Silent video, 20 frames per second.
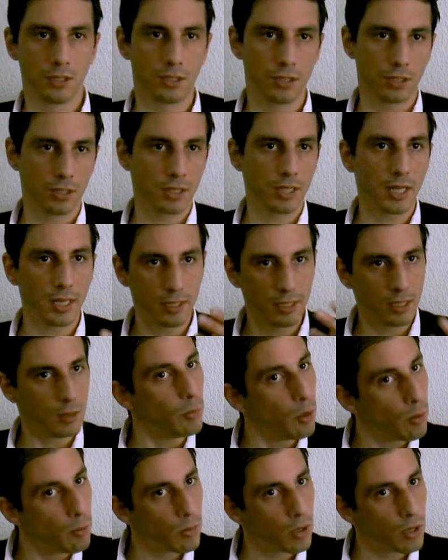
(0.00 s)
just like
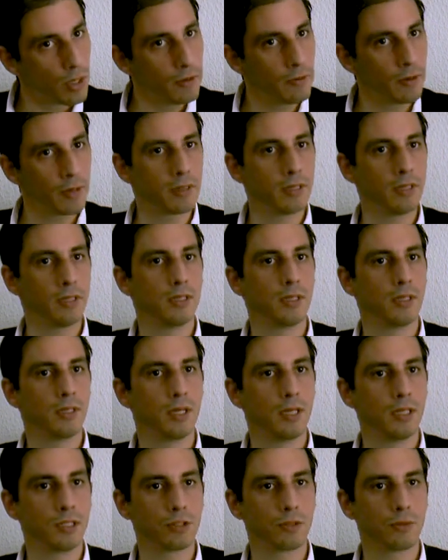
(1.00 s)
Simon Bolivar did
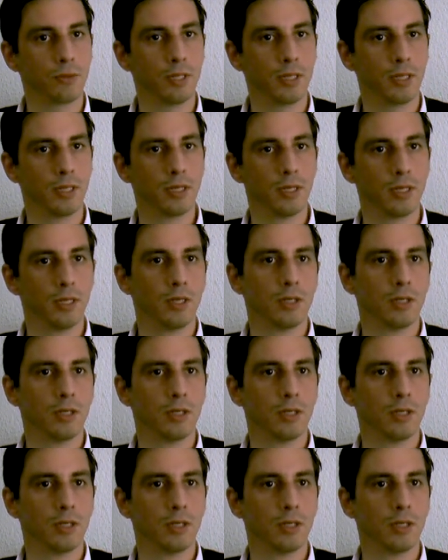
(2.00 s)
in history,